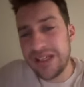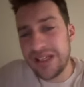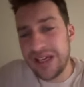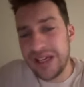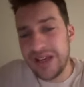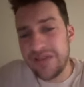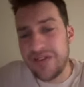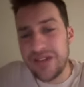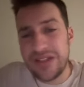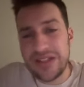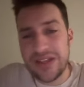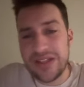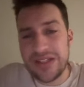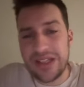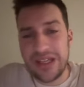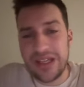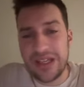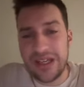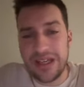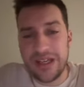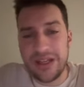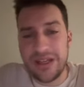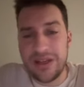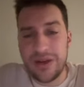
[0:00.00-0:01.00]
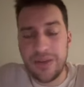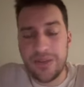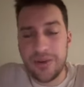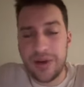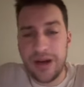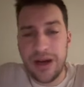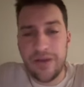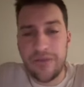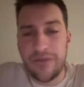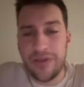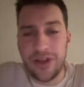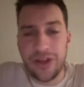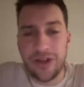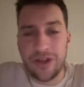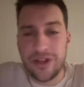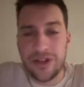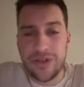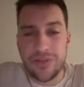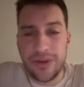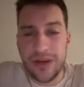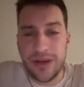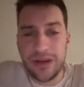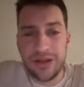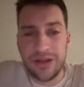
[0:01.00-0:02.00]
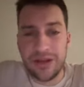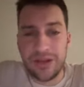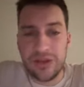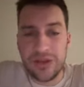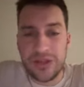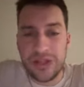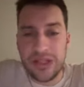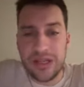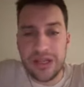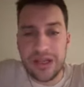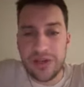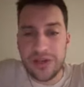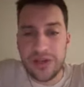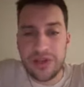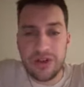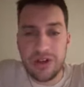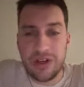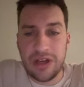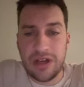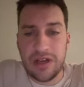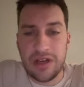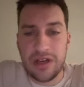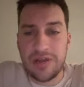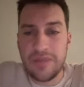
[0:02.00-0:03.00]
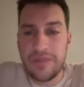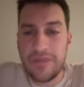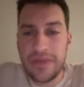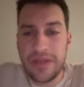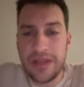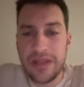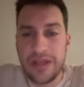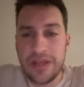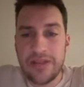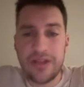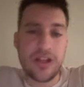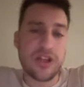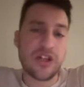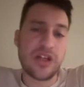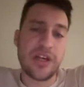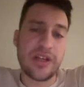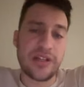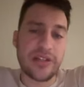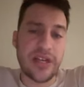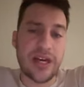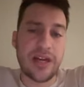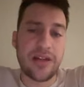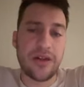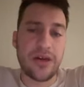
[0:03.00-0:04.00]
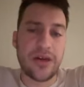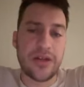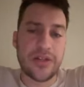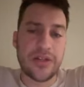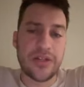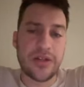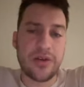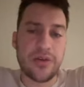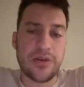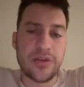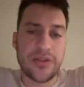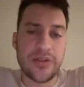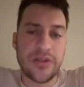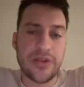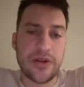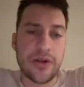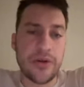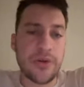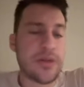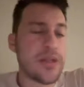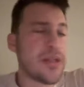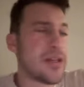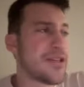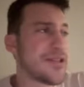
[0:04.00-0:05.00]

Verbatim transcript: And if it doesn't get hit and you profit, you're just probably gonna lose in the next trade and then chase that loss and go to zero.